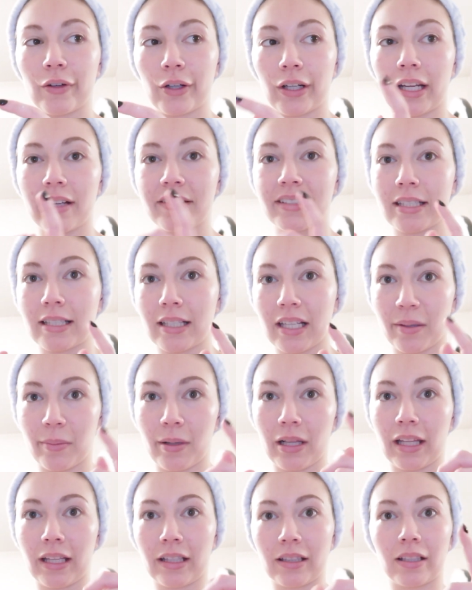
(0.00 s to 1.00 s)
her gifts is gonna
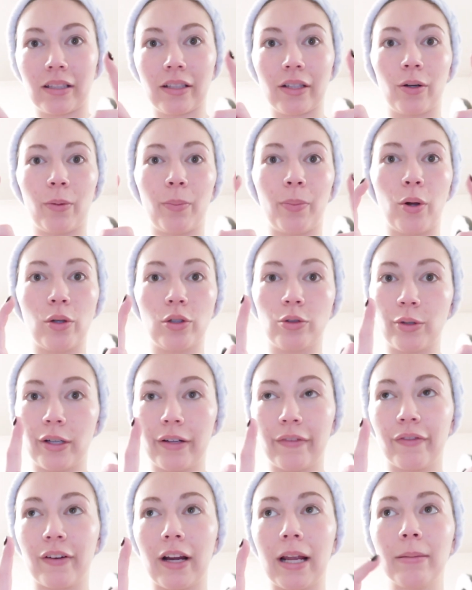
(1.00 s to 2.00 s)
be like the little
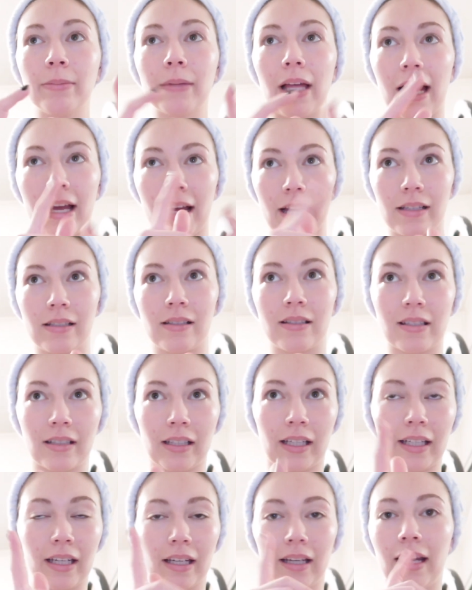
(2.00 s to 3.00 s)
Polaroid frame that has
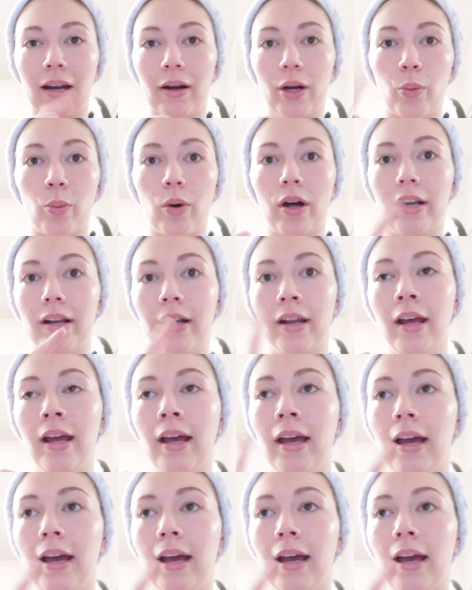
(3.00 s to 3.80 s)
like can carry one